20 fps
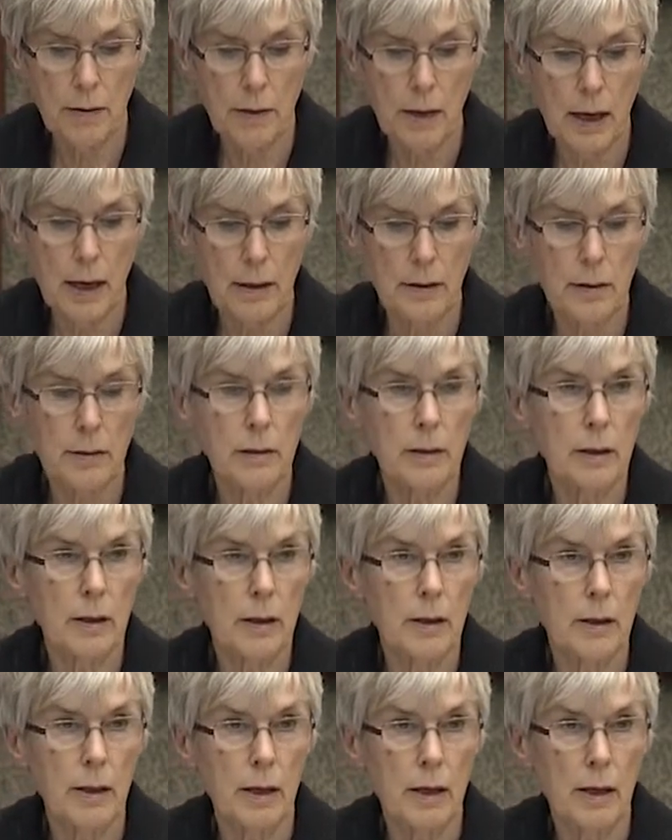that
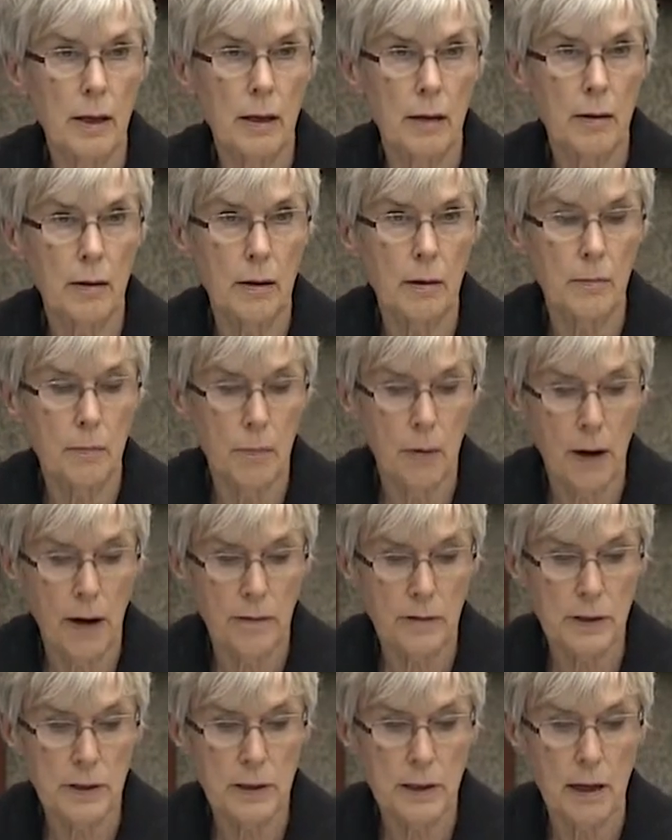the
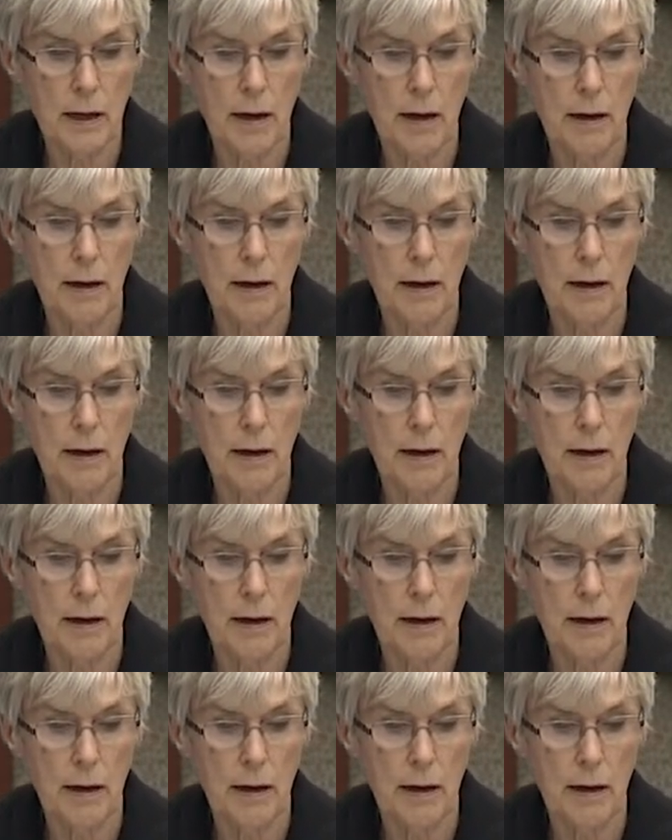province